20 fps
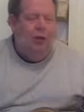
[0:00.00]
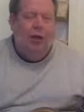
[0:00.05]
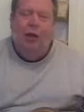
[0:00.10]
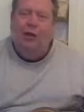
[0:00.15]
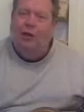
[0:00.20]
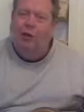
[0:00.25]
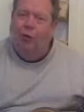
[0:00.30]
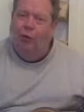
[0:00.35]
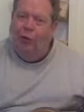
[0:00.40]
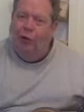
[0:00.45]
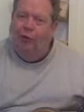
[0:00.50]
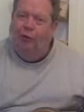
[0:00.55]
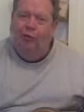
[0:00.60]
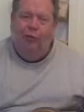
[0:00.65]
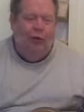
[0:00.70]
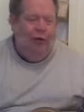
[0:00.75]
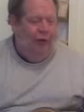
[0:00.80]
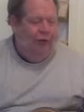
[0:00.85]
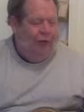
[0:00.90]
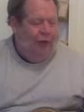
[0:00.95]
as your 1,
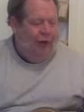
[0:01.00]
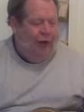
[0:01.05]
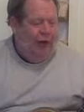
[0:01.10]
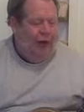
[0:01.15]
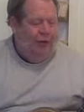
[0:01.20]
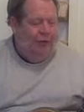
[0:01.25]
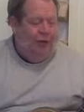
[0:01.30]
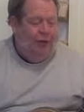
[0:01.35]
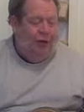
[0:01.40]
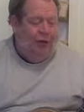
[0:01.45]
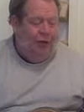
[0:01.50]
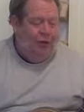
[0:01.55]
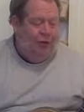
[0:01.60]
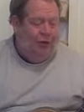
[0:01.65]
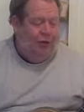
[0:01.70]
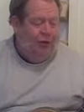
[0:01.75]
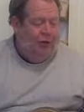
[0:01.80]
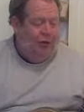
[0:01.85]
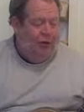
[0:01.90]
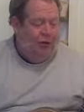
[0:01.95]
4, 5, and you can
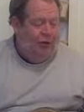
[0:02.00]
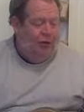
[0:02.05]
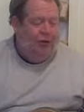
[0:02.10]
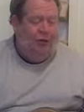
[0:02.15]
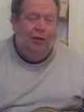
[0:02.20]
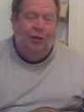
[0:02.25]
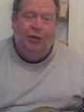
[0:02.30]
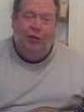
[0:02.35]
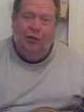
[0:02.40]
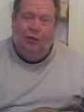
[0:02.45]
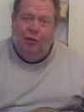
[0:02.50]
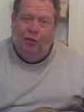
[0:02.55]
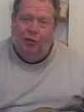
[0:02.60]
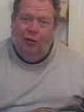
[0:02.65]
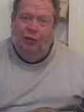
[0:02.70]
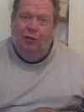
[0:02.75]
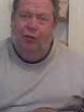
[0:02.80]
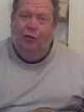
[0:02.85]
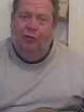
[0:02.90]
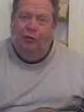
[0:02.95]
do the 6,
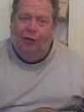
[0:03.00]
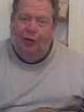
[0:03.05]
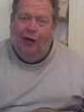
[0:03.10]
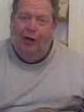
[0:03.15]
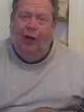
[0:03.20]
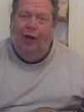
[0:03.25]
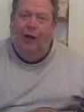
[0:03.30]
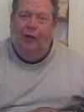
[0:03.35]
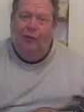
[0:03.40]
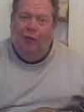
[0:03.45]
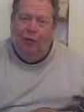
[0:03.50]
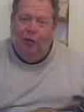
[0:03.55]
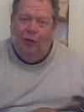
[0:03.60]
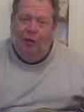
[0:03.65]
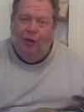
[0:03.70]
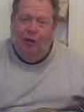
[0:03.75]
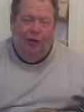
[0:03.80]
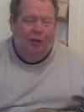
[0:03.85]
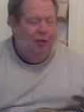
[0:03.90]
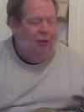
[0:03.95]
2, 5,
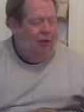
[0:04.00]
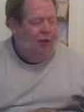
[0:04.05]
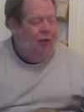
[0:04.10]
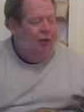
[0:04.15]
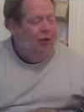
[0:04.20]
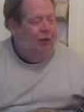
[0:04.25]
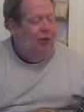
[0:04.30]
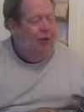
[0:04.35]
1.